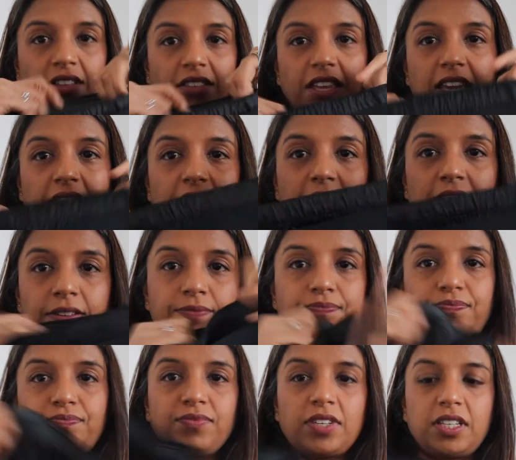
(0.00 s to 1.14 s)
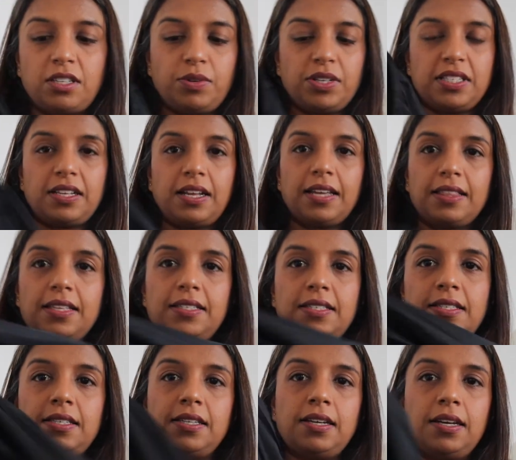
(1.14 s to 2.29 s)
the inner, so it's like
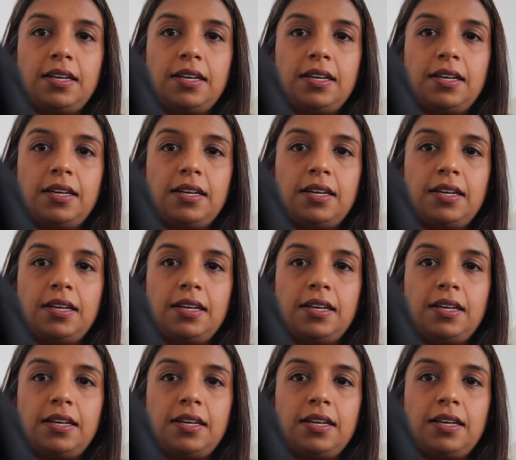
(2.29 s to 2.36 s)
this